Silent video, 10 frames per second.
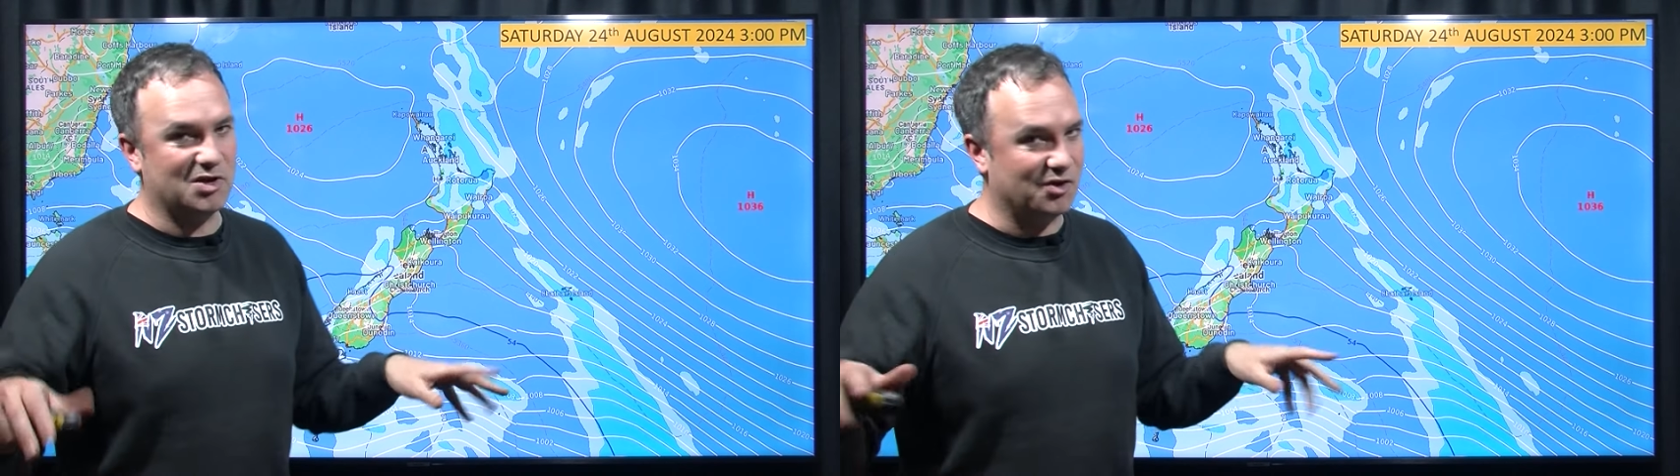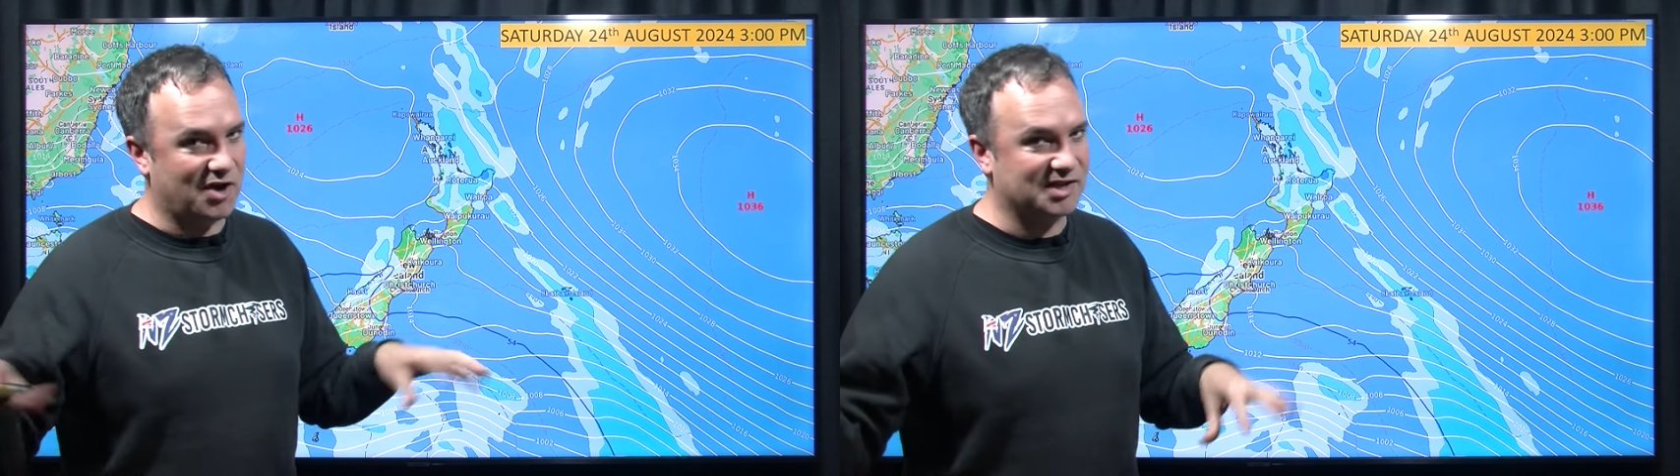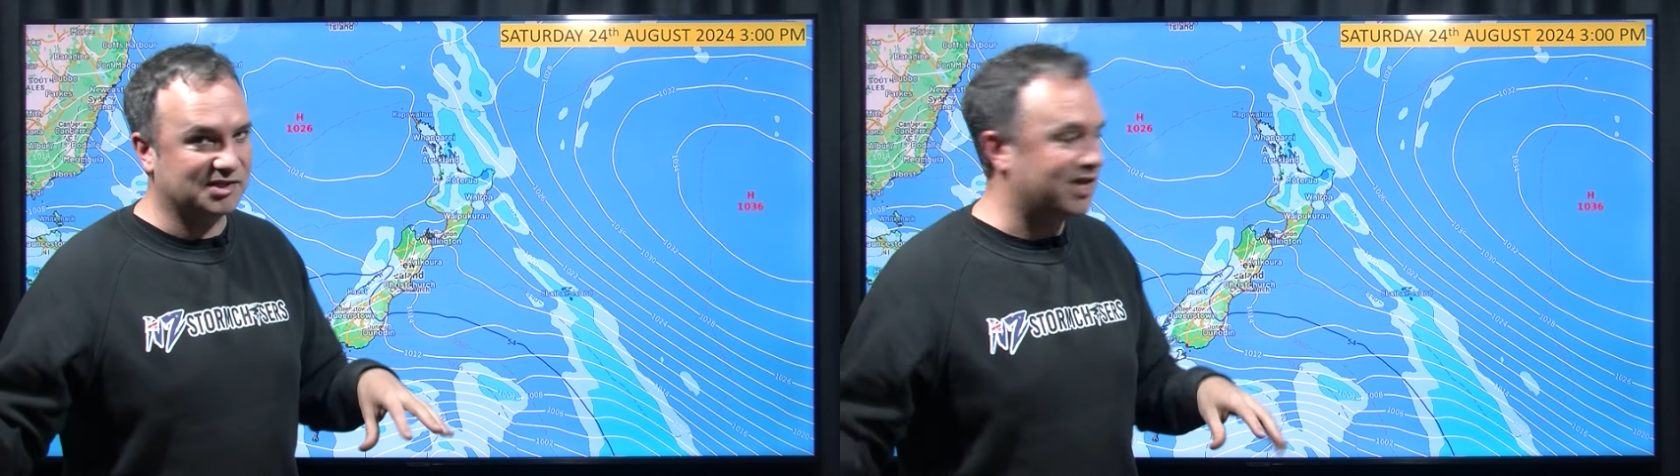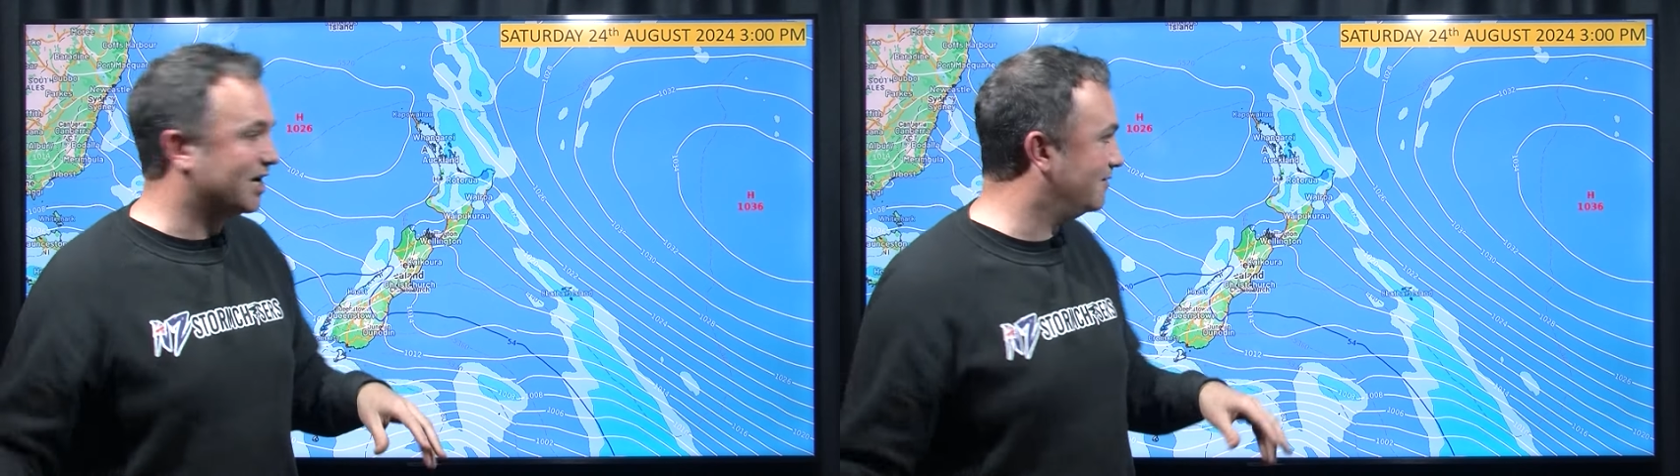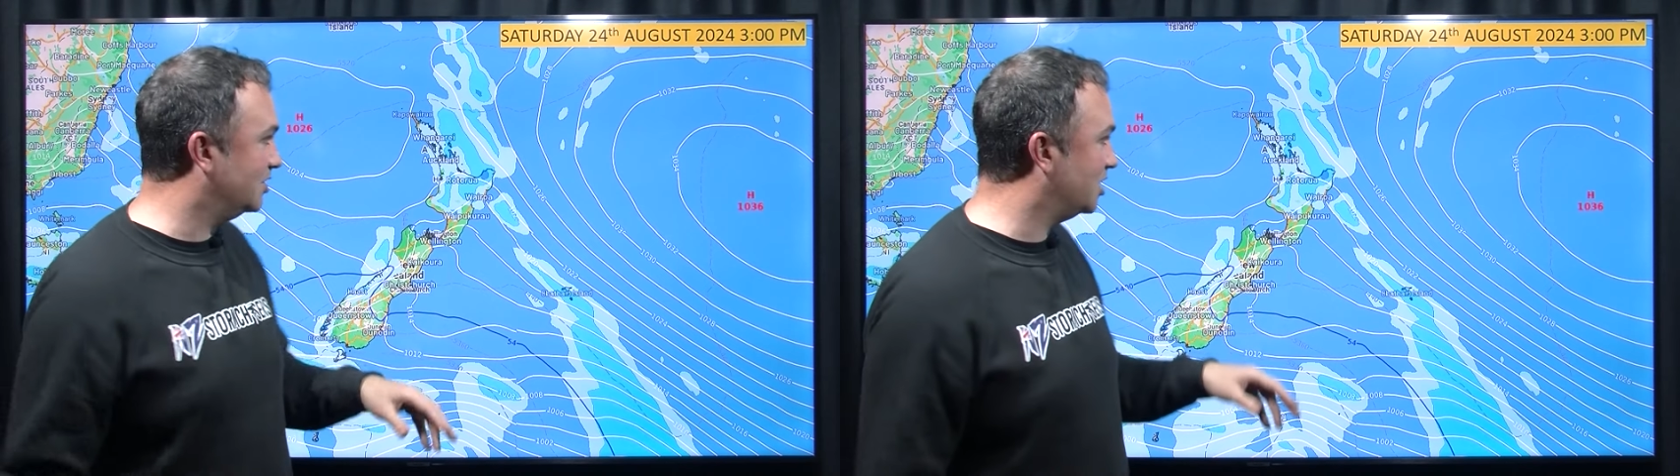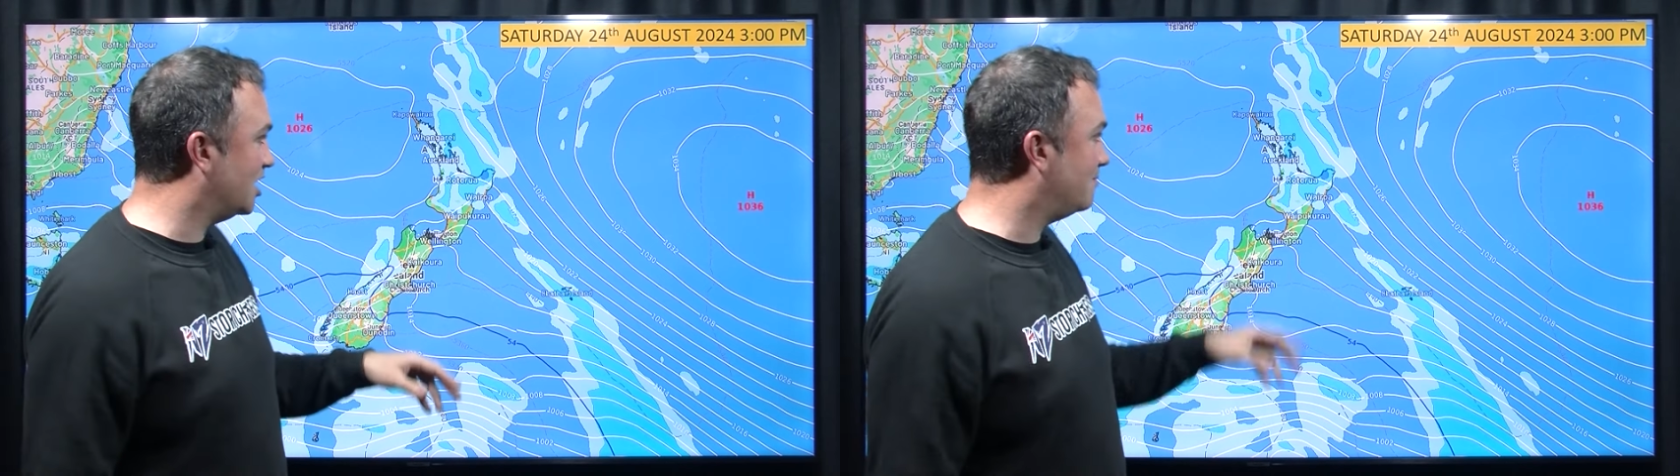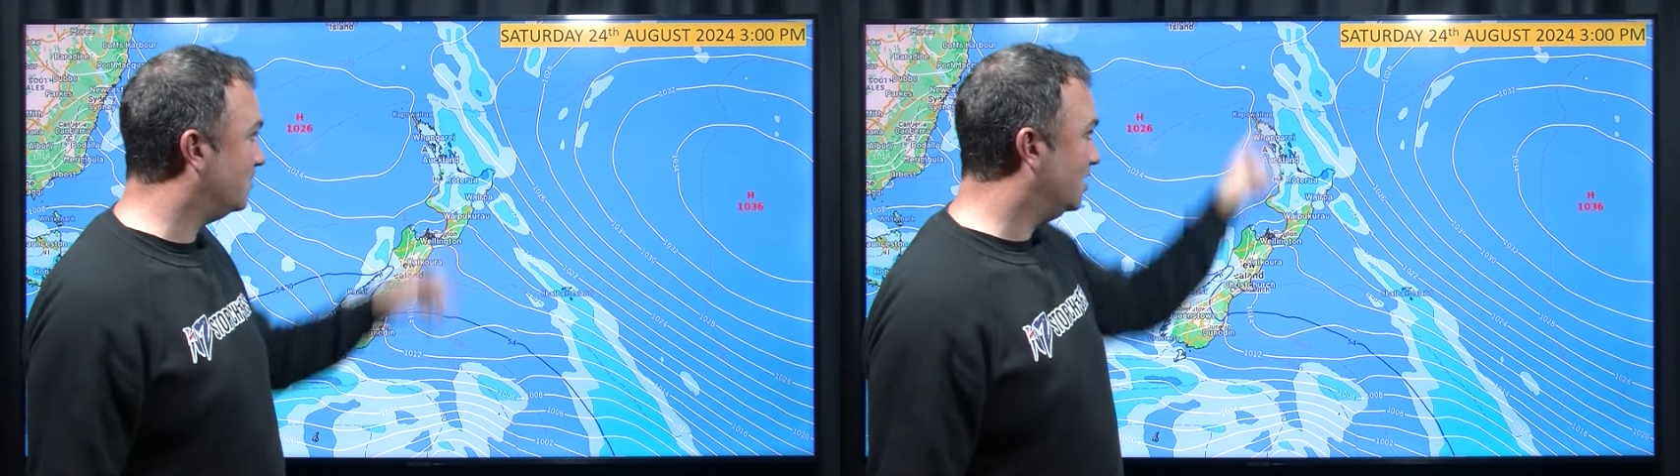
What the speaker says: odd isolated heavy shower